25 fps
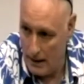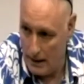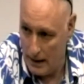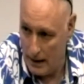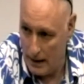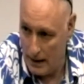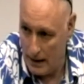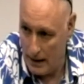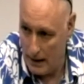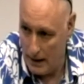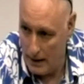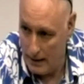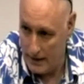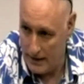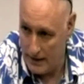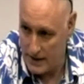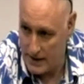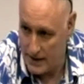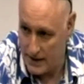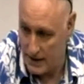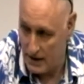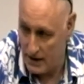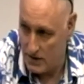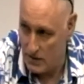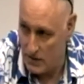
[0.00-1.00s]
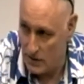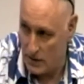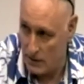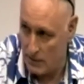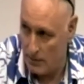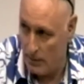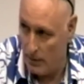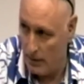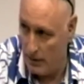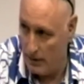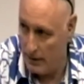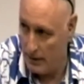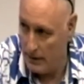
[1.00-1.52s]
And this deals with the
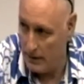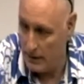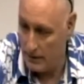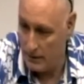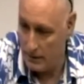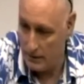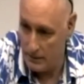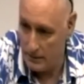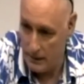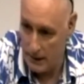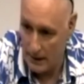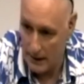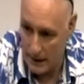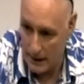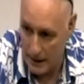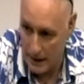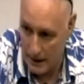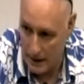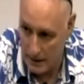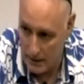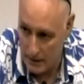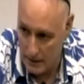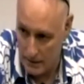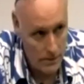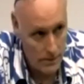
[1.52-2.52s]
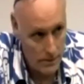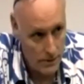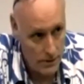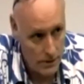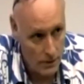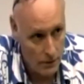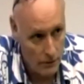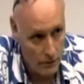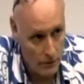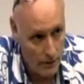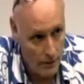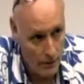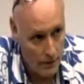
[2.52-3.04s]
point that again,
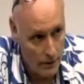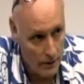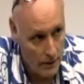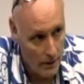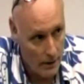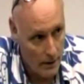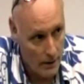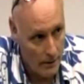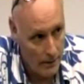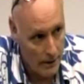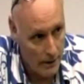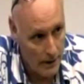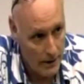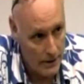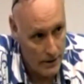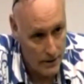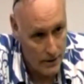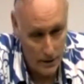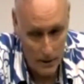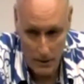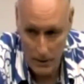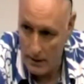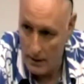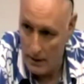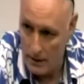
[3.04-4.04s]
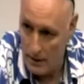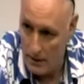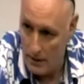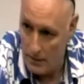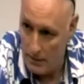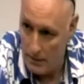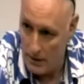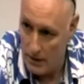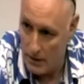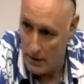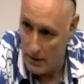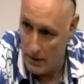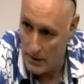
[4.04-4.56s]
Sophie mentioned,
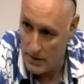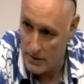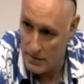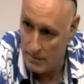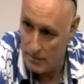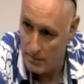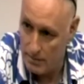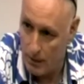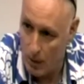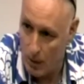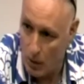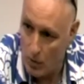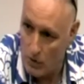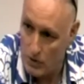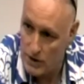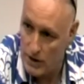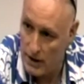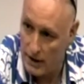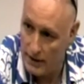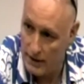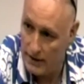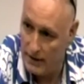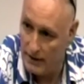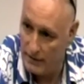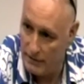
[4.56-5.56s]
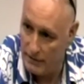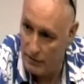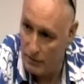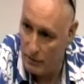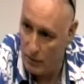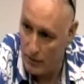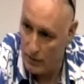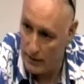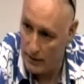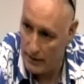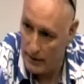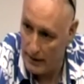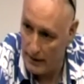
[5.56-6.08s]
because post
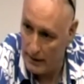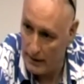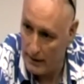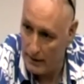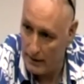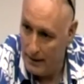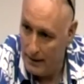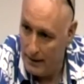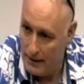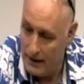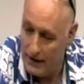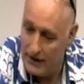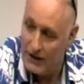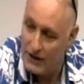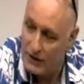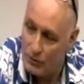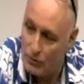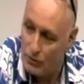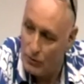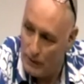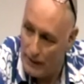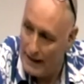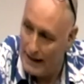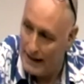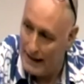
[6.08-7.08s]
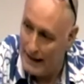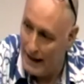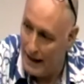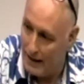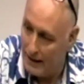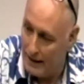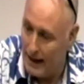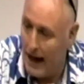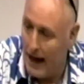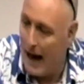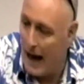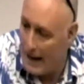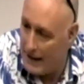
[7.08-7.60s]
1914, you didn't really
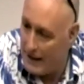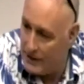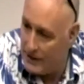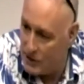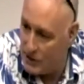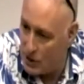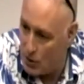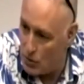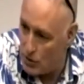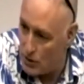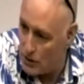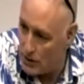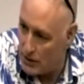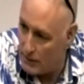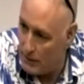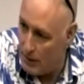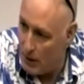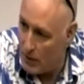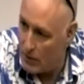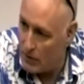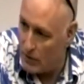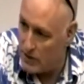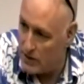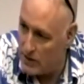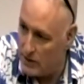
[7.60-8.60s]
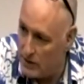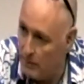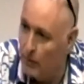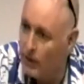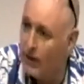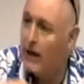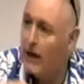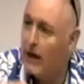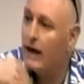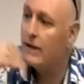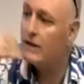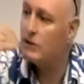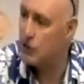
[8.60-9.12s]
you had social democracy, but
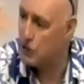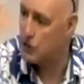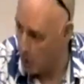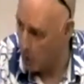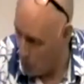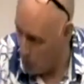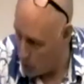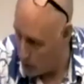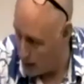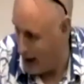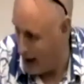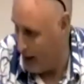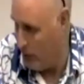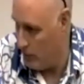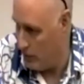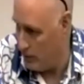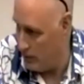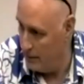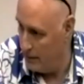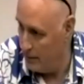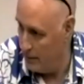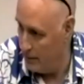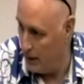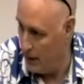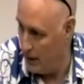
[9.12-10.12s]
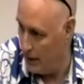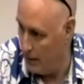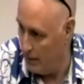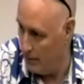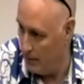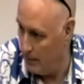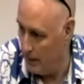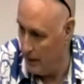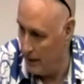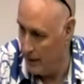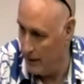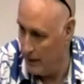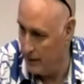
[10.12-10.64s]
it had sold out by
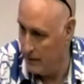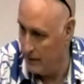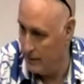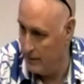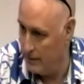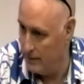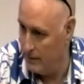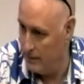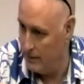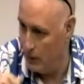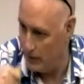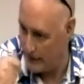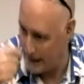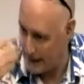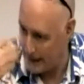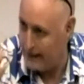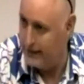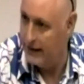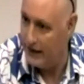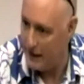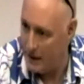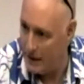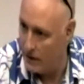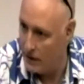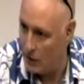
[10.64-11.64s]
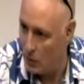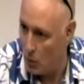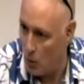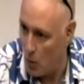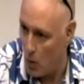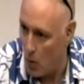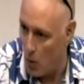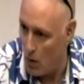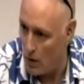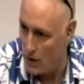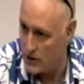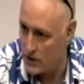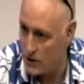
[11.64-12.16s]
what they did in the
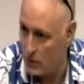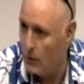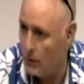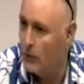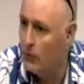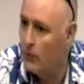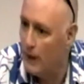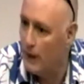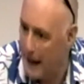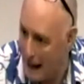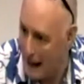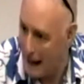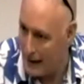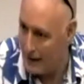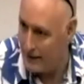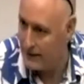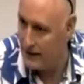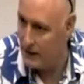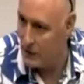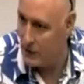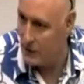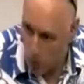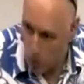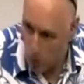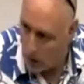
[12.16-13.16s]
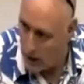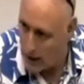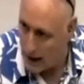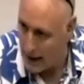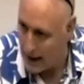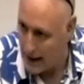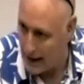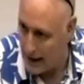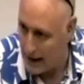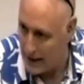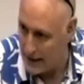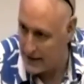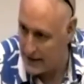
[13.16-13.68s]
war. So in reality, the working
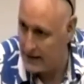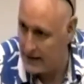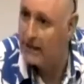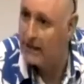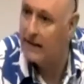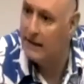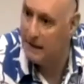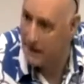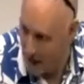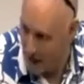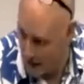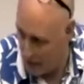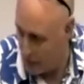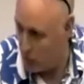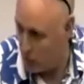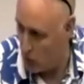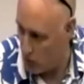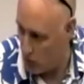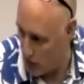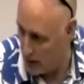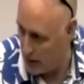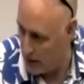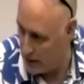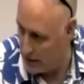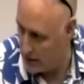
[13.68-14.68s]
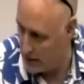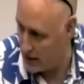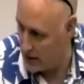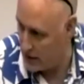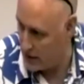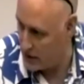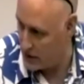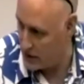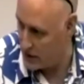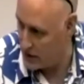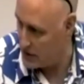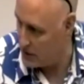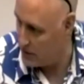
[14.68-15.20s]
class didn't have
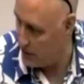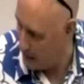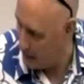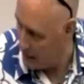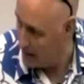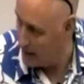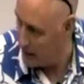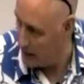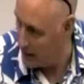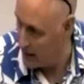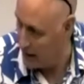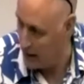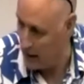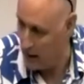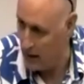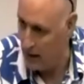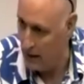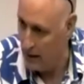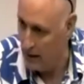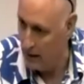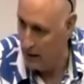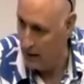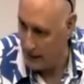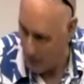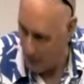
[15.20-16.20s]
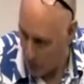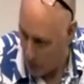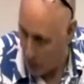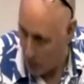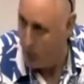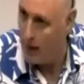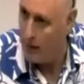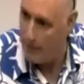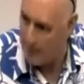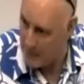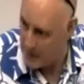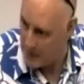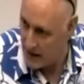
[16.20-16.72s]
organizations politically that were
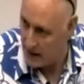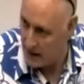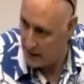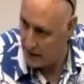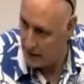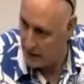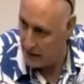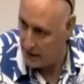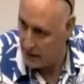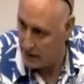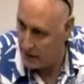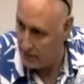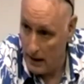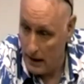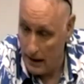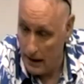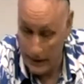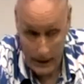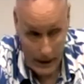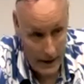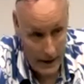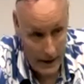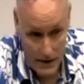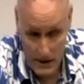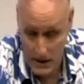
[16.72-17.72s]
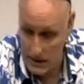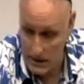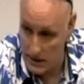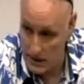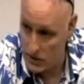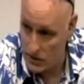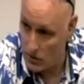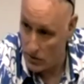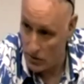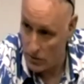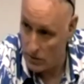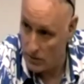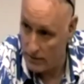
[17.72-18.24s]
representing them. And that's the
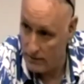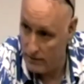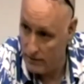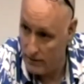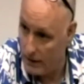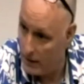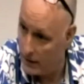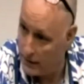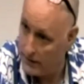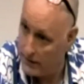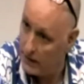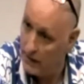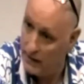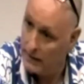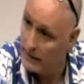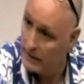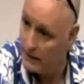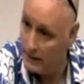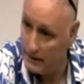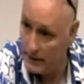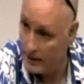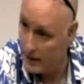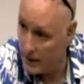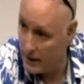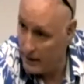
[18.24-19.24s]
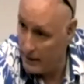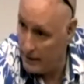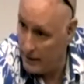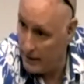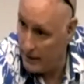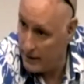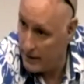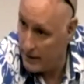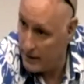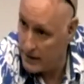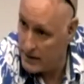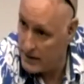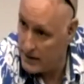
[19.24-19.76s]
sort of volatility that I think
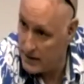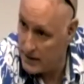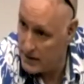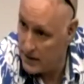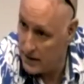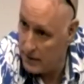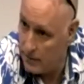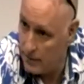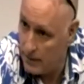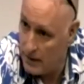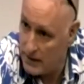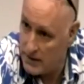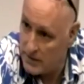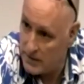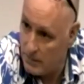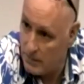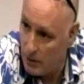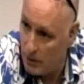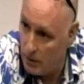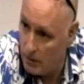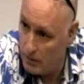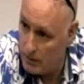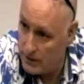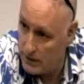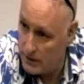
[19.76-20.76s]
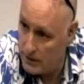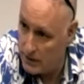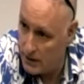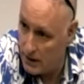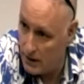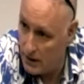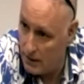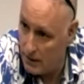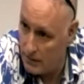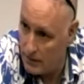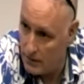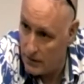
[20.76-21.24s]
exists at the present moment in time.